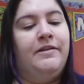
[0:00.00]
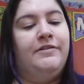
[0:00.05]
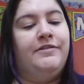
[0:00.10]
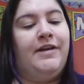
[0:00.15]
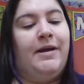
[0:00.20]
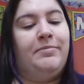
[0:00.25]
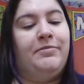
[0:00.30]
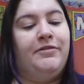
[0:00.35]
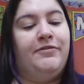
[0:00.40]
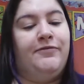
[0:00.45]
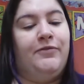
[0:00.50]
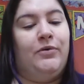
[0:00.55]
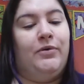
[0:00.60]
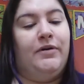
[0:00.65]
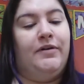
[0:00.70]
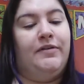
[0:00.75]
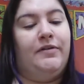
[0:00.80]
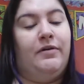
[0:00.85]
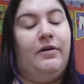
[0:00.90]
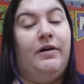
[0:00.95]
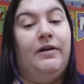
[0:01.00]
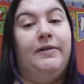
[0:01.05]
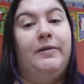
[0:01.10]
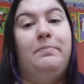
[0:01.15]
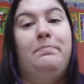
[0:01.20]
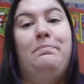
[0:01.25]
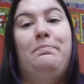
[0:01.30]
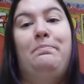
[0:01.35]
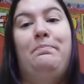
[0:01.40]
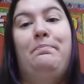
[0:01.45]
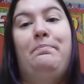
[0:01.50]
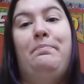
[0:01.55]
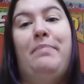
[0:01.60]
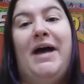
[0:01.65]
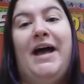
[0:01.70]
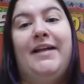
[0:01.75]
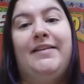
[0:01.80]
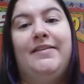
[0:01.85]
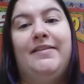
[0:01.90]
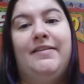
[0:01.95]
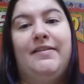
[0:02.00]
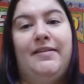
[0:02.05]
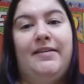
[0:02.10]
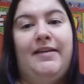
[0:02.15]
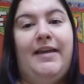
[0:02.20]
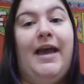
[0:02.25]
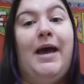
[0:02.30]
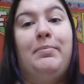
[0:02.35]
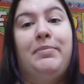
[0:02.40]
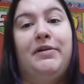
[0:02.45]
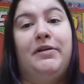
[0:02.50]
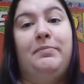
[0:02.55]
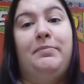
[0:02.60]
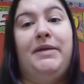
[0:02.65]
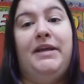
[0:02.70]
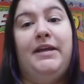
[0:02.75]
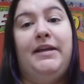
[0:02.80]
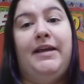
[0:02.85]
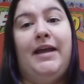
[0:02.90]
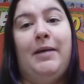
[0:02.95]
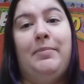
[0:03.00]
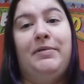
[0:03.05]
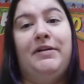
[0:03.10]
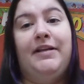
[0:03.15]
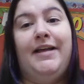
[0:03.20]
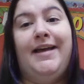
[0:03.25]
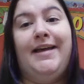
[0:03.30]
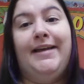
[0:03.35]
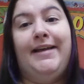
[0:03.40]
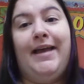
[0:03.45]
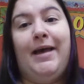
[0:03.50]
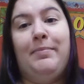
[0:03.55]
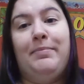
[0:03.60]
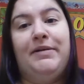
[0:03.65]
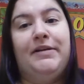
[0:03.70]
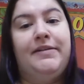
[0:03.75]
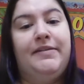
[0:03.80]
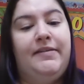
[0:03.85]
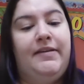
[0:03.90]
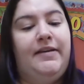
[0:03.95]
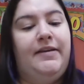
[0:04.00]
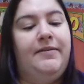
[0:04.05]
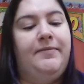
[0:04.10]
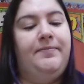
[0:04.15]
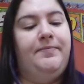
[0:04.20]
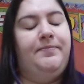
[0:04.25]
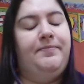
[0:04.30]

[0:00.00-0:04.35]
Chapter 4 is called Bats, capital B, capital A, capital T.